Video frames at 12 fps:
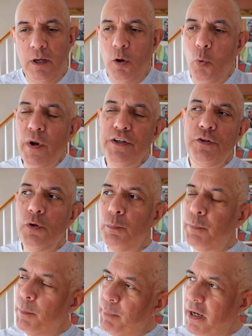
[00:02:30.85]
When you
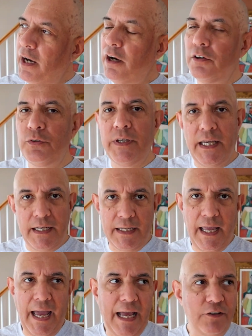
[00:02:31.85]
prepare to get a
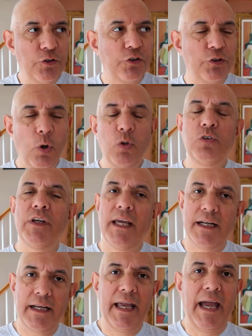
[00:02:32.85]
cat, you're told to get a